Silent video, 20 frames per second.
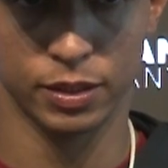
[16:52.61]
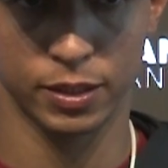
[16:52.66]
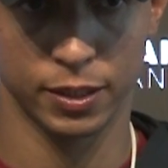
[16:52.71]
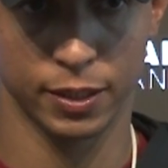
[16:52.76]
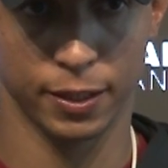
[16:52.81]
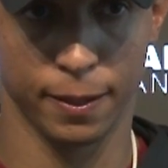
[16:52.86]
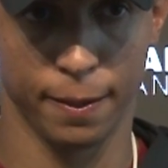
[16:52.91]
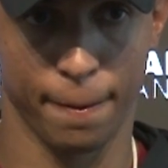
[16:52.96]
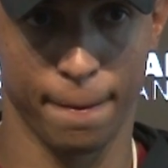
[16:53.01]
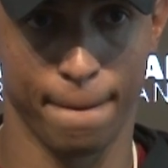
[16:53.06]

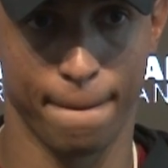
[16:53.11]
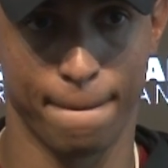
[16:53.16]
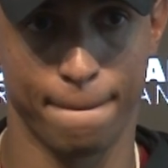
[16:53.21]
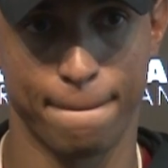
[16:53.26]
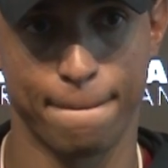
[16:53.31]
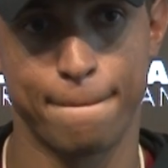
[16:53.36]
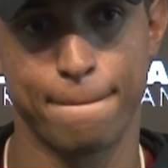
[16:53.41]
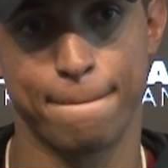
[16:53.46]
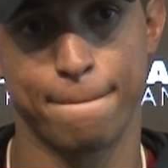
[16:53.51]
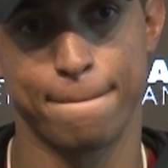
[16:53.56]
a quick
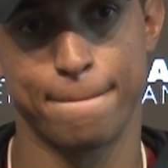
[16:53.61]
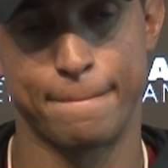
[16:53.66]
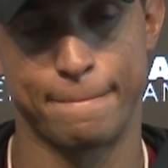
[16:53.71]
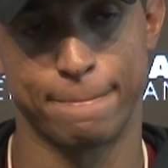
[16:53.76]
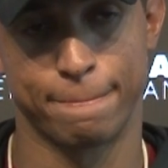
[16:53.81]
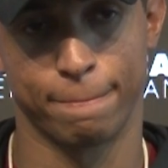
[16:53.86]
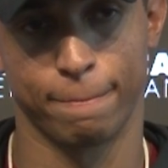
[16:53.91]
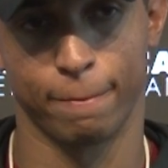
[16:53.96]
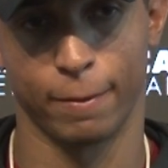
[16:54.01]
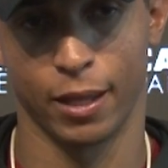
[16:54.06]

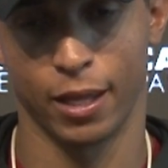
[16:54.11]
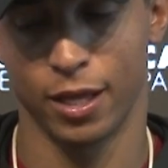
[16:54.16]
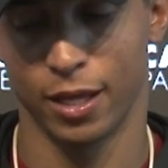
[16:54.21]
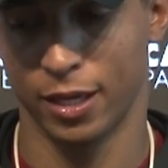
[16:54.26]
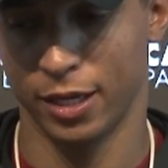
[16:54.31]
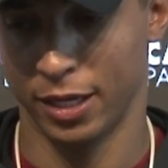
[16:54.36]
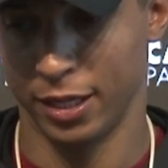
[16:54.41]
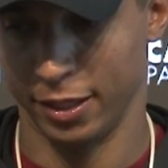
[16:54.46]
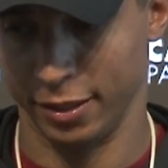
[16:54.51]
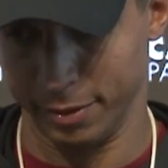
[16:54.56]
impact
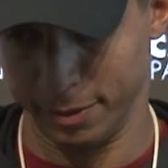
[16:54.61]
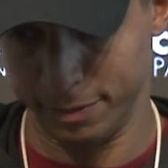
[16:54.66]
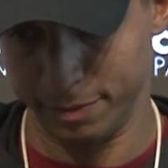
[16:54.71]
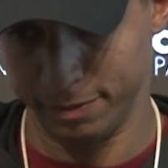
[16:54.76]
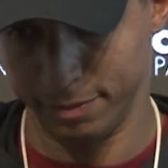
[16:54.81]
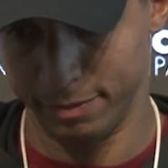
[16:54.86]
in camp?